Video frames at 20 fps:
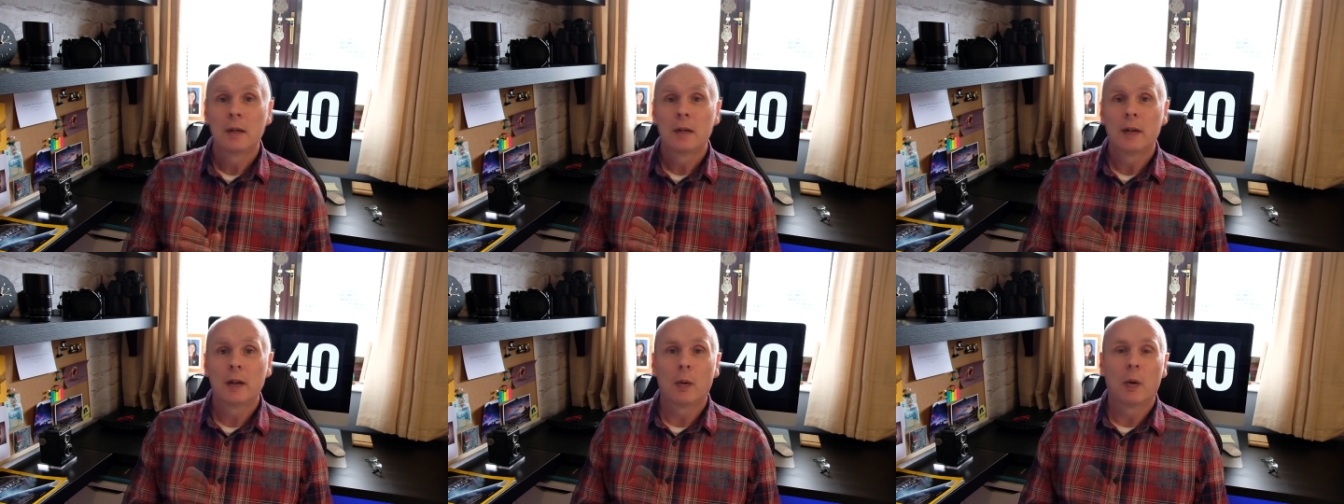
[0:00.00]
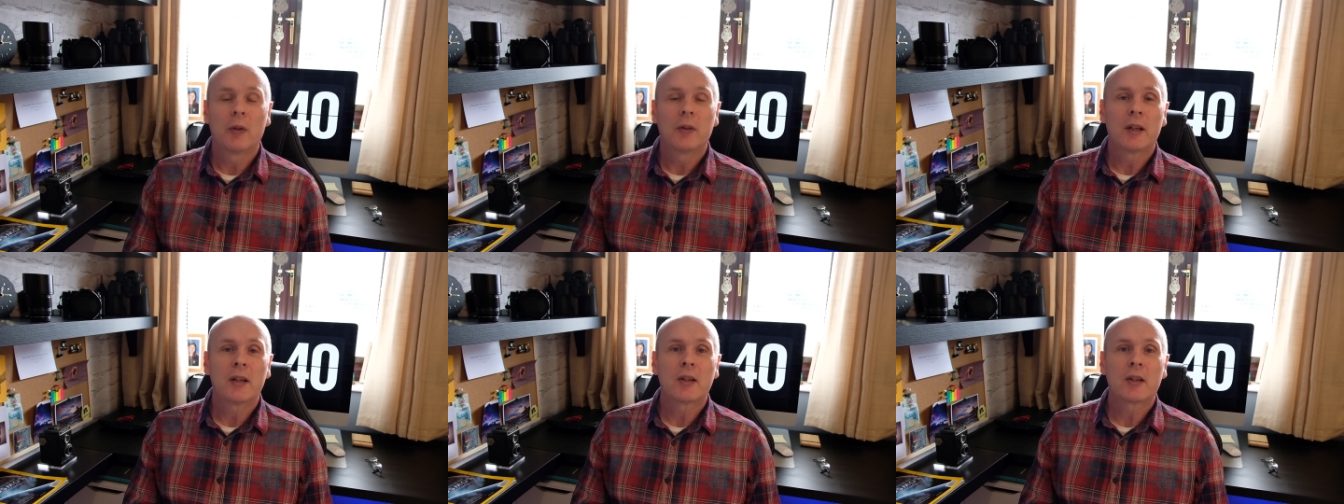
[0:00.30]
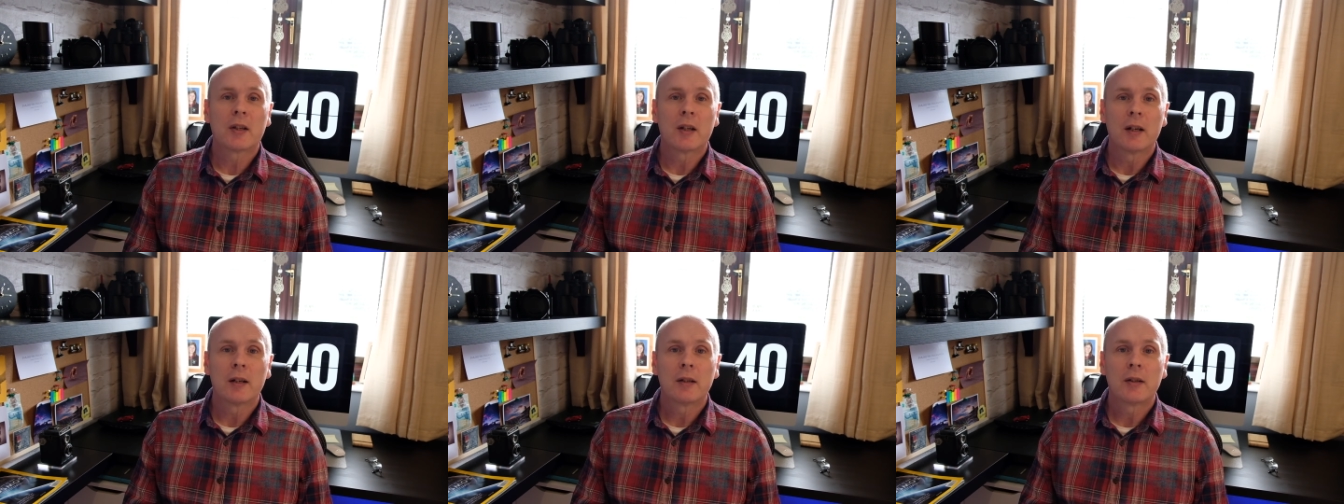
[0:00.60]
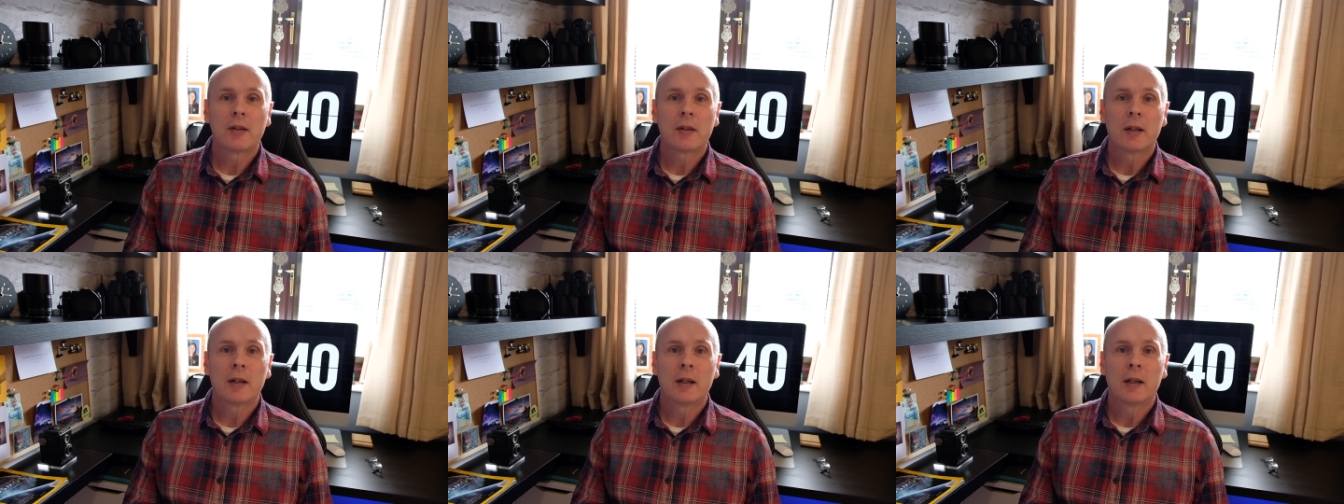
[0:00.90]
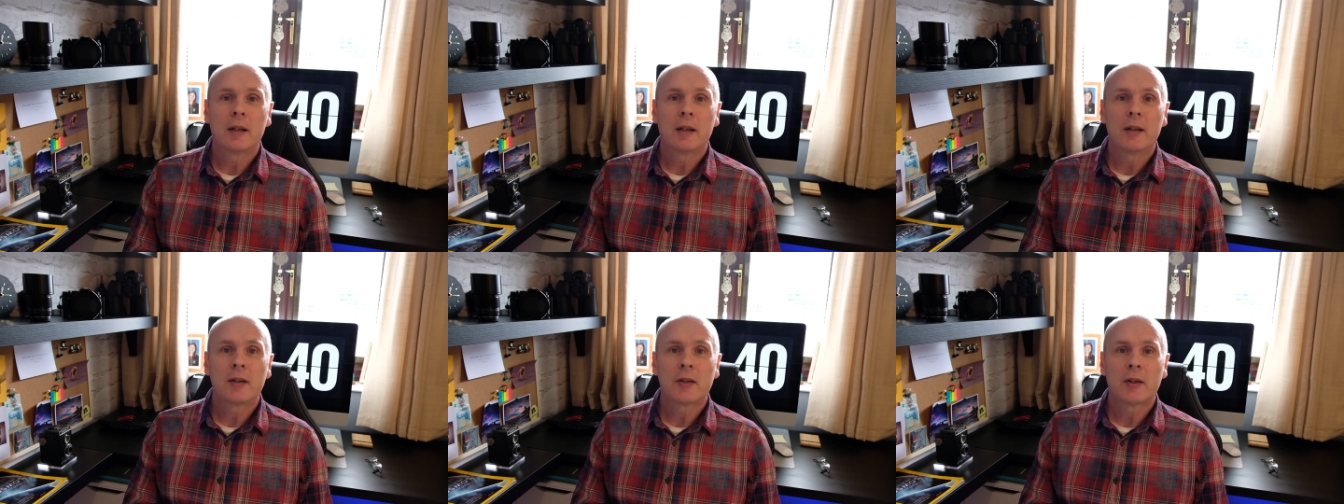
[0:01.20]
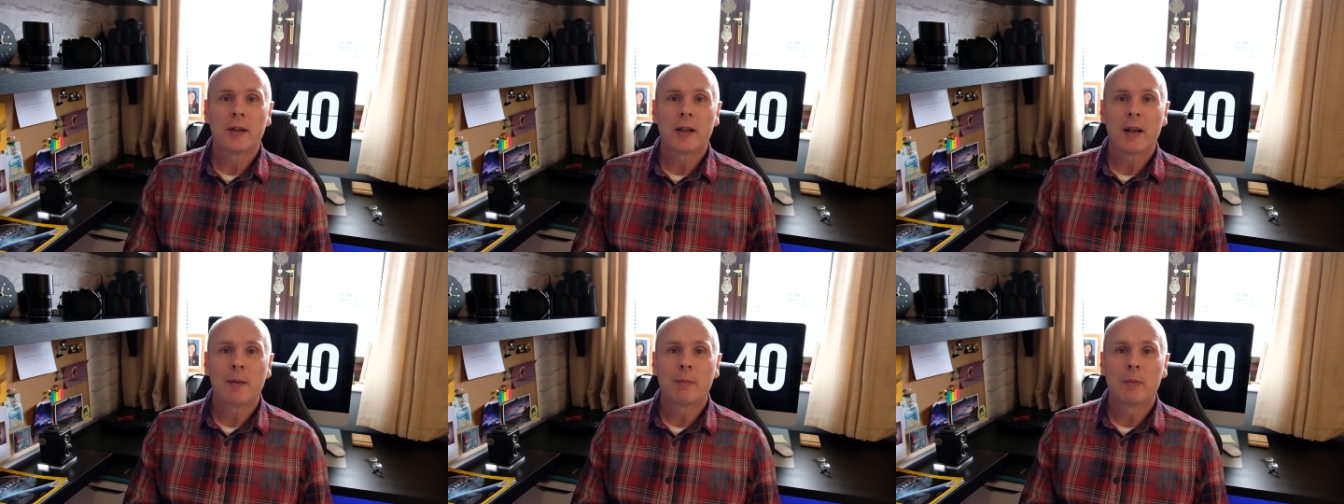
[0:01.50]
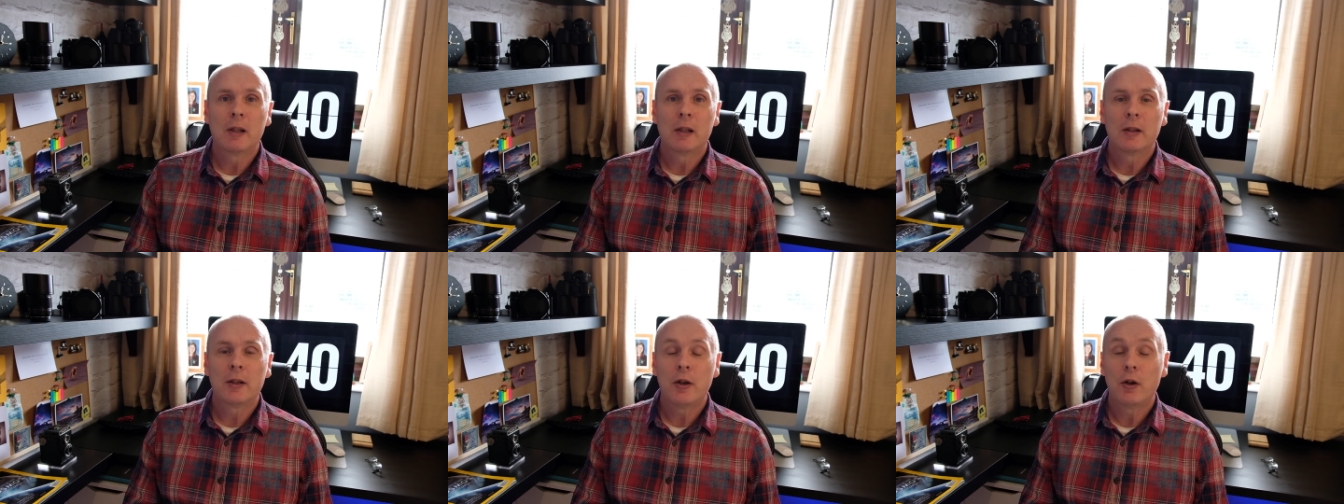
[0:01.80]
Now what this does uh, is
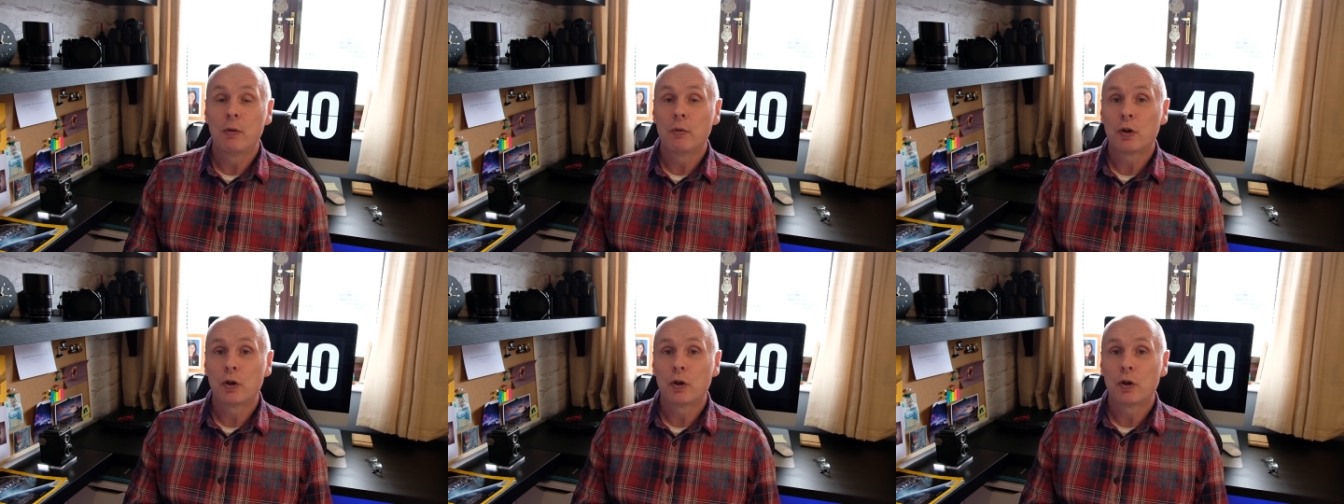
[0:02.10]
enable you